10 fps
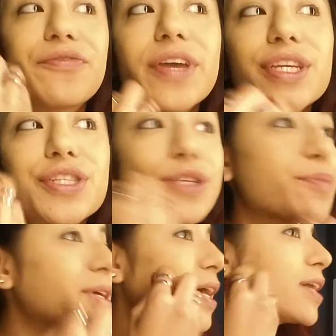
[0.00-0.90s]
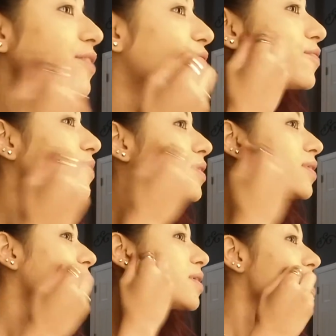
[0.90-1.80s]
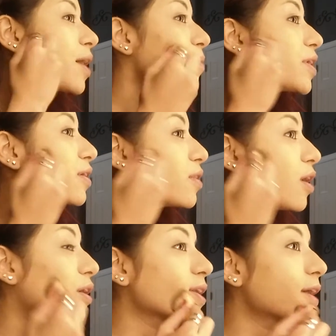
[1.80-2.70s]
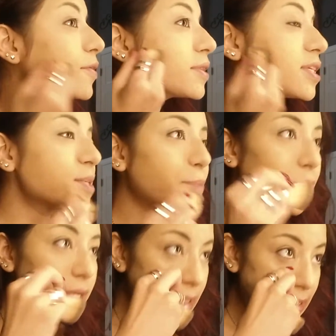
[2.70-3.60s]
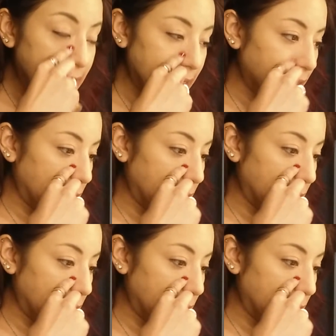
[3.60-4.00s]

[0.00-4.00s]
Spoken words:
face should be kind of coming along now at this point.